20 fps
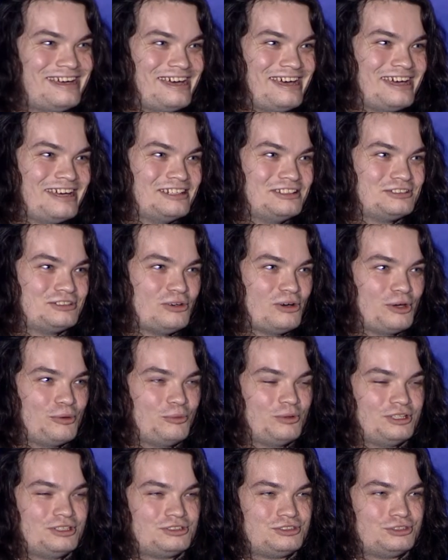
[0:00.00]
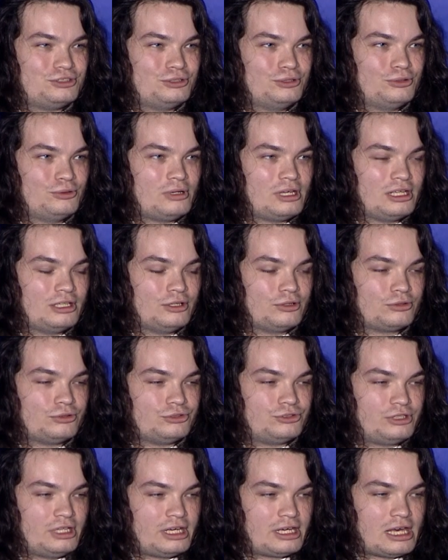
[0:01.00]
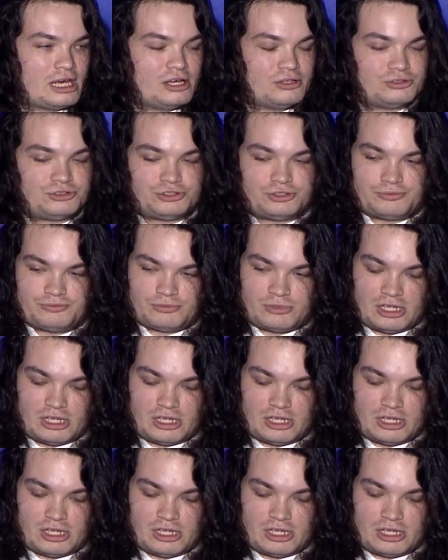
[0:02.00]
And so I went to a local steakhouse,